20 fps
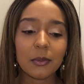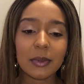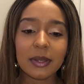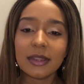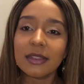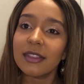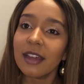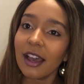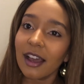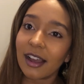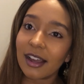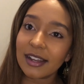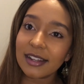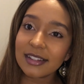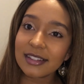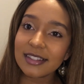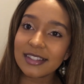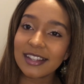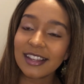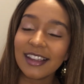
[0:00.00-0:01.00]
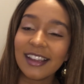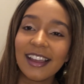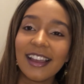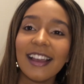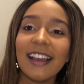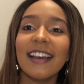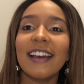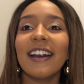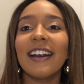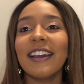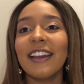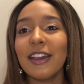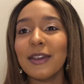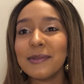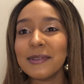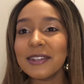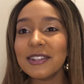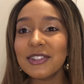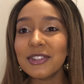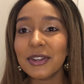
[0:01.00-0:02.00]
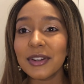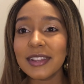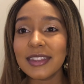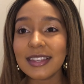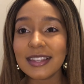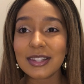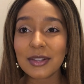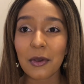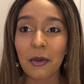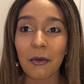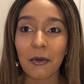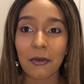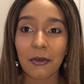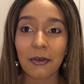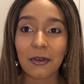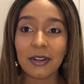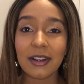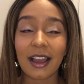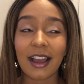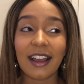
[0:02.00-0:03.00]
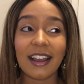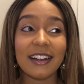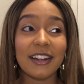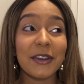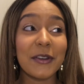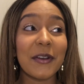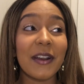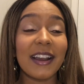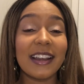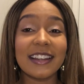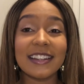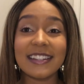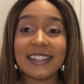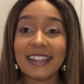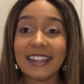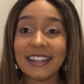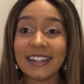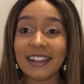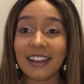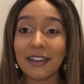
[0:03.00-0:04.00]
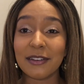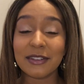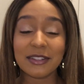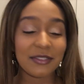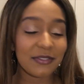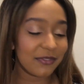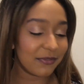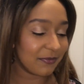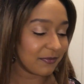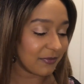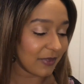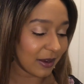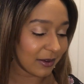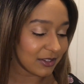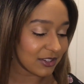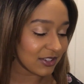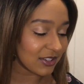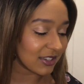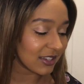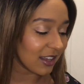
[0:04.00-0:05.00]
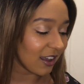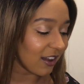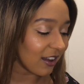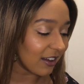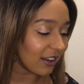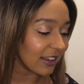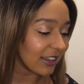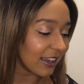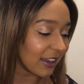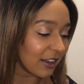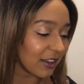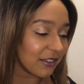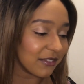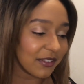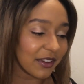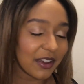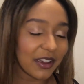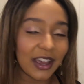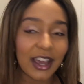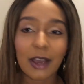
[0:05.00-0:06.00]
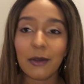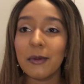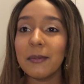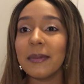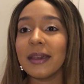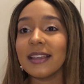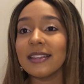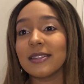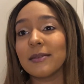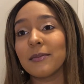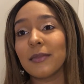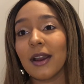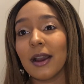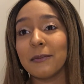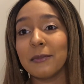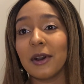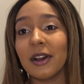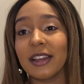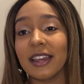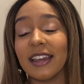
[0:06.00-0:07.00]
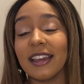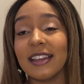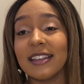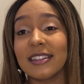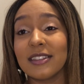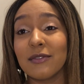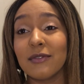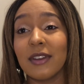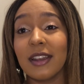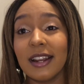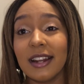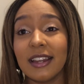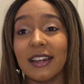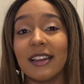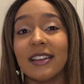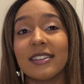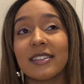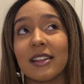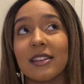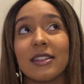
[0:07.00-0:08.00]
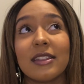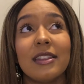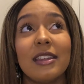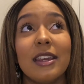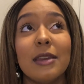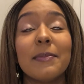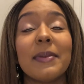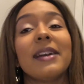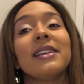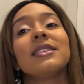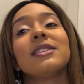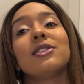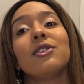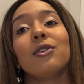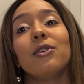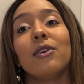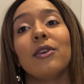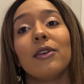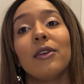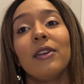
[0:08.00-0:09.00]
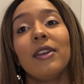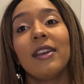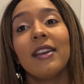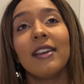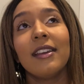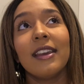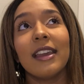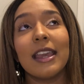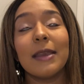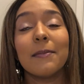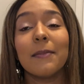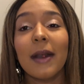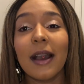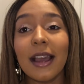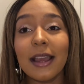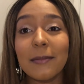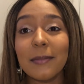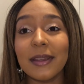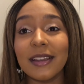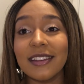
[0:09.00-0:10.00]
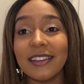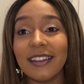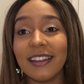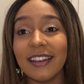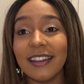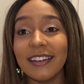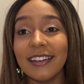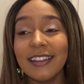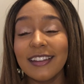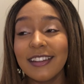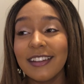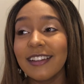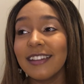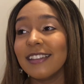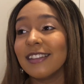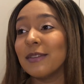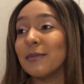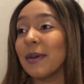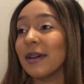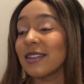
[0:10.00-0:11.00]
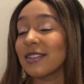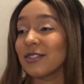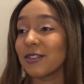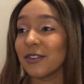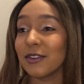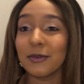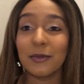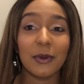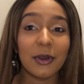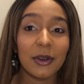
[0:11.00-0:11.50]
With that, I hope you enjoyed this haul. I know I did. I just can't get over how amazing Primark is. It really is like the best store, in my opinion, the best store in the